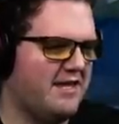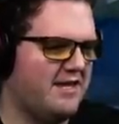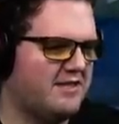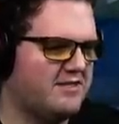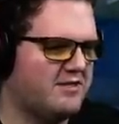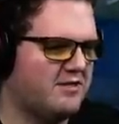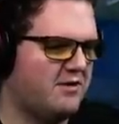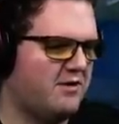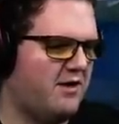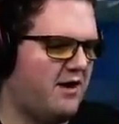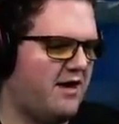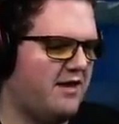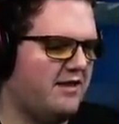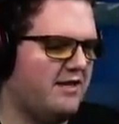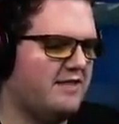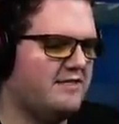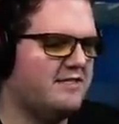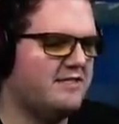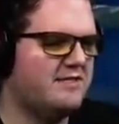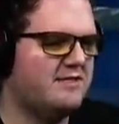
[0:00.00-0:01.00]
So I
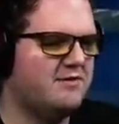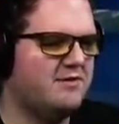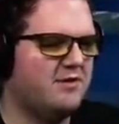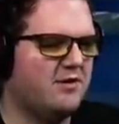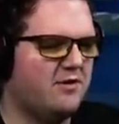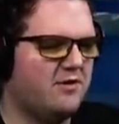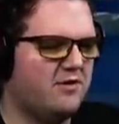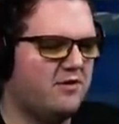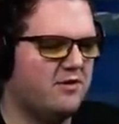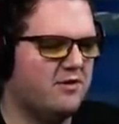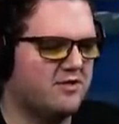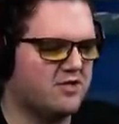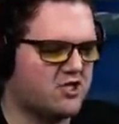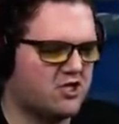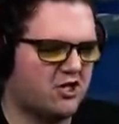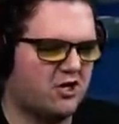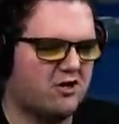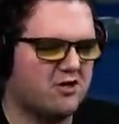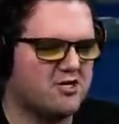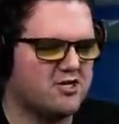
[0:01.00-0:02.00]
like to do the whole
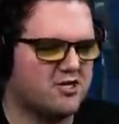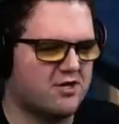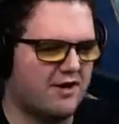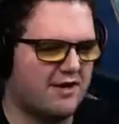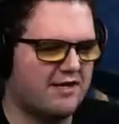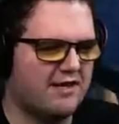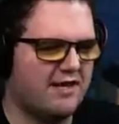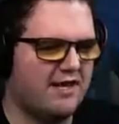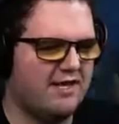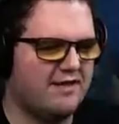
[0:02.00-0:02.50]
charge directly